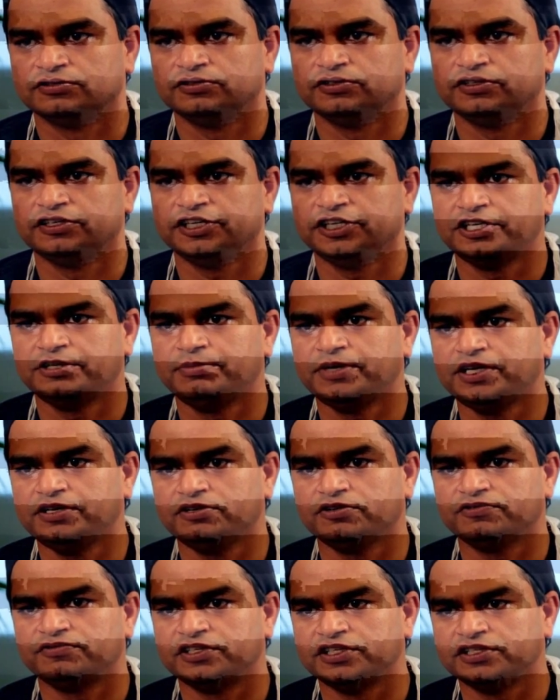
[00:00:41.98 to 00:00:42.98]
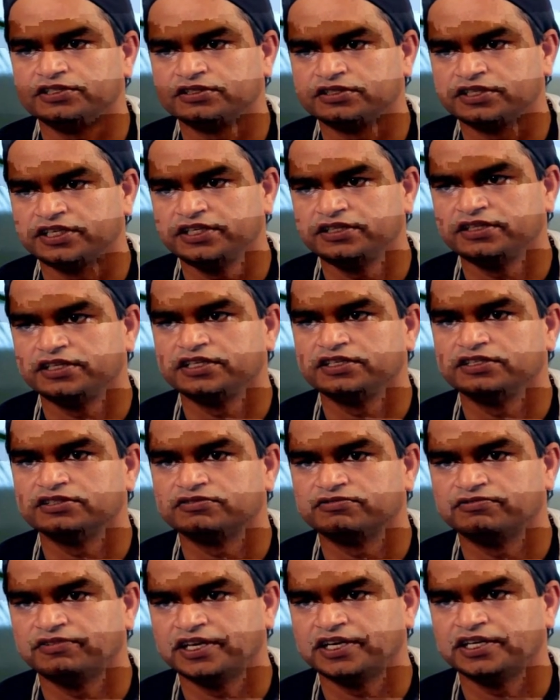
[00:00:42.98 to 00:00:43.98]
The treatment of these three
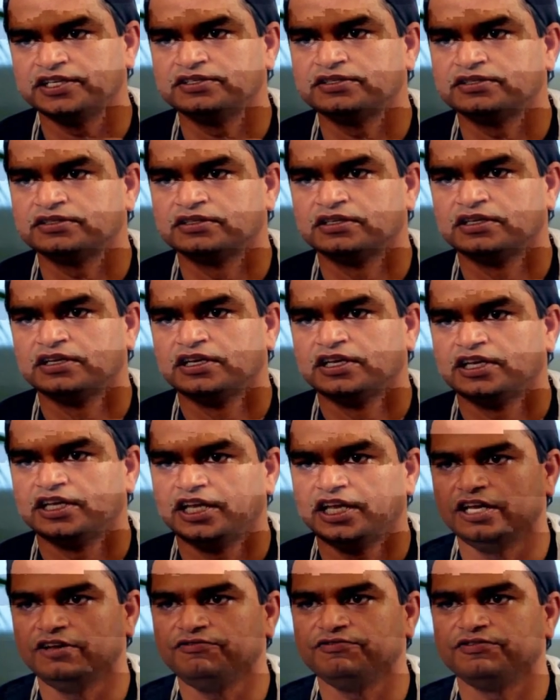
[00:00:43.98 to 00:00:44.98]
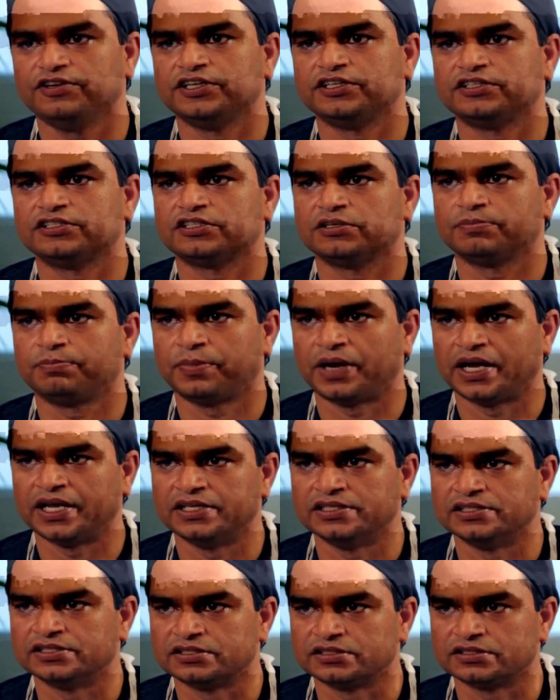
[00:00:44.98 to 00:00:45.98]
things varies. If it's a
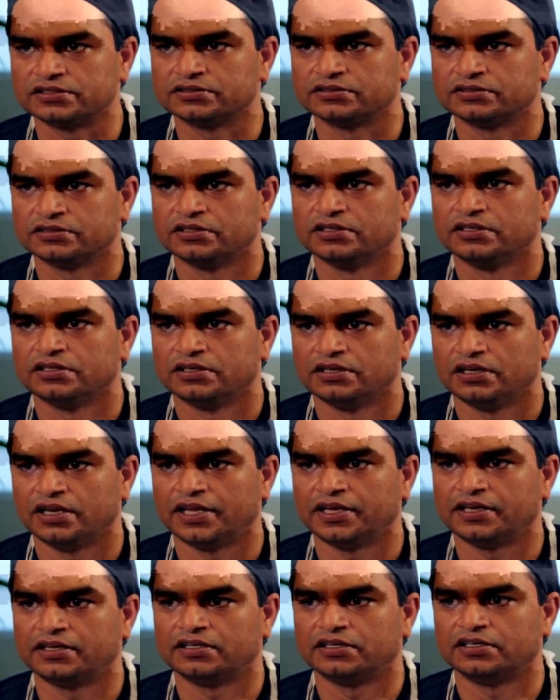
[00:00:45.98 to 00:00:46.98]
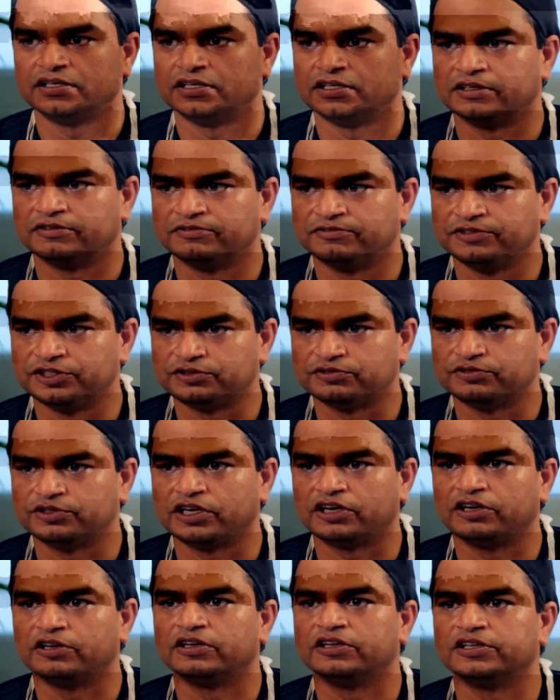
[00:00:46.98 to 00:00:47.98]
piles, like which
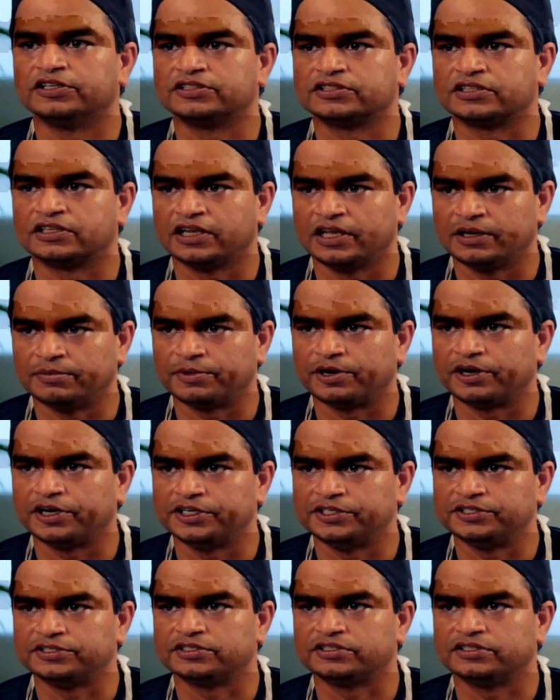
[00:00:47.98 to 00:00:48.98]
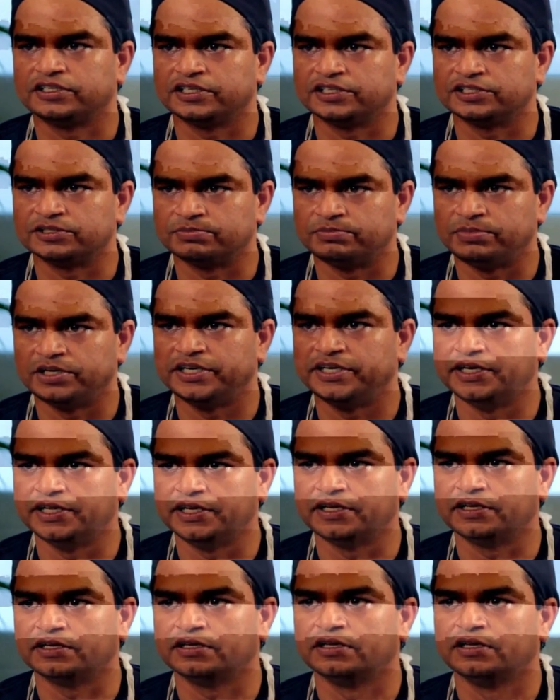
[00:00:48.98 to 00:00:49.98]
we call as hemorrhoids, there is
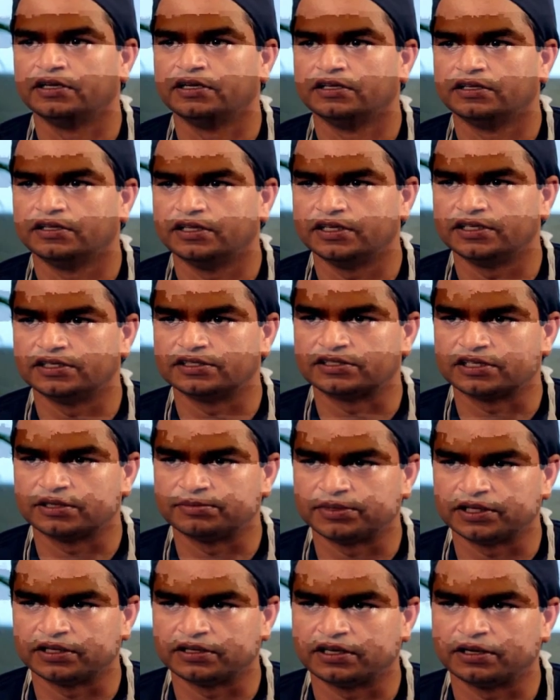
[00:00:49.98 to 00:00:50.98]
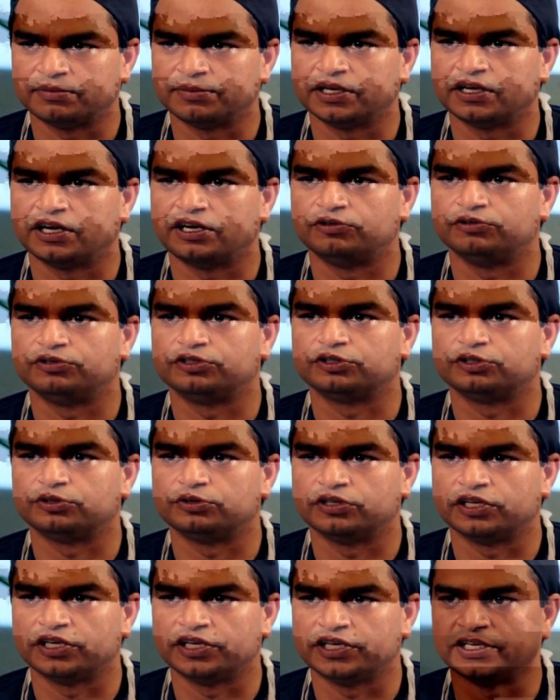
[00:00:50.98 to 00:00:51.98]
bleeding, there is something coming out
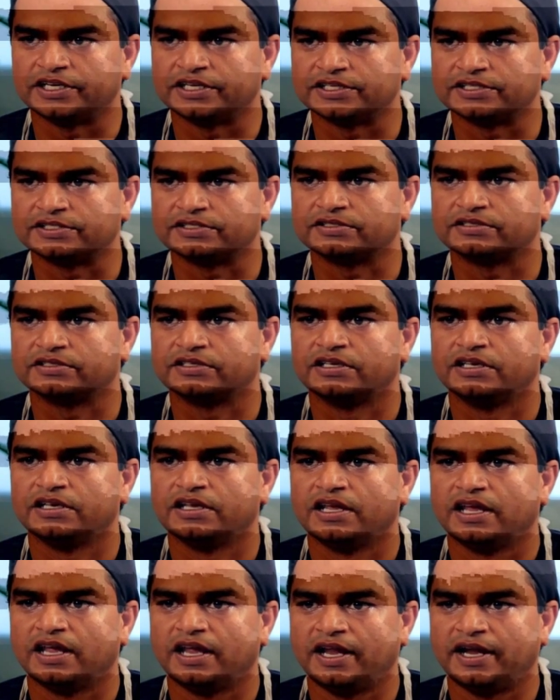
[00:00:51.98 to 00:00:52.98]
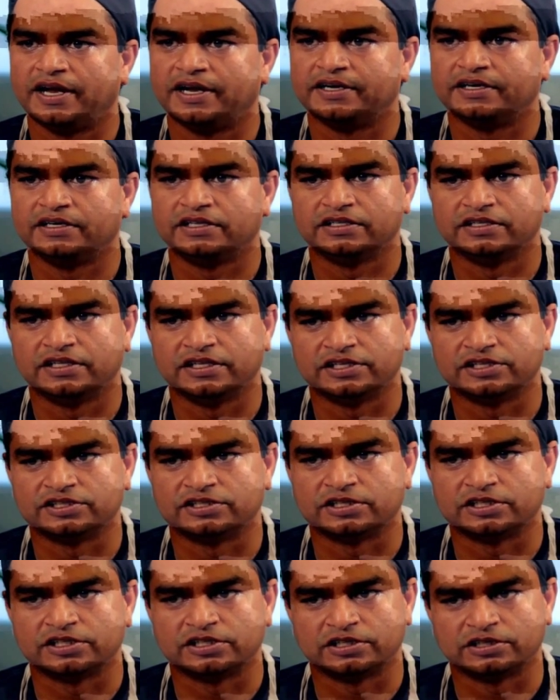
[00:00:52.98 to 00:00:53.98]
through the anus, and there
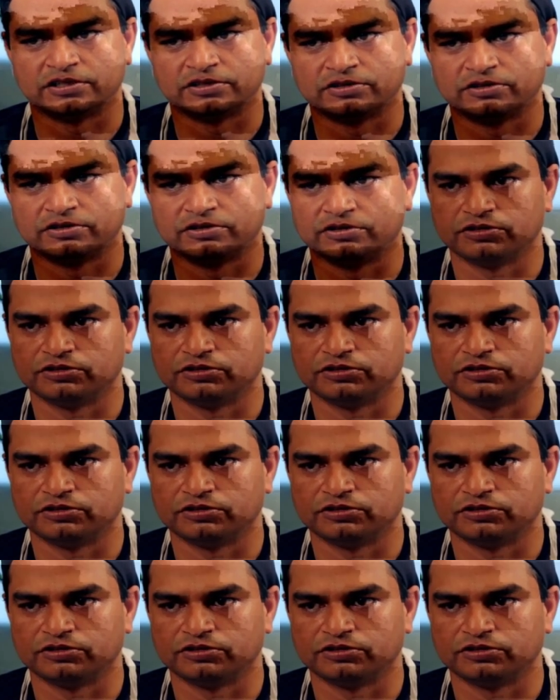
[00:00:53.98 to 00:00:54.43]
is a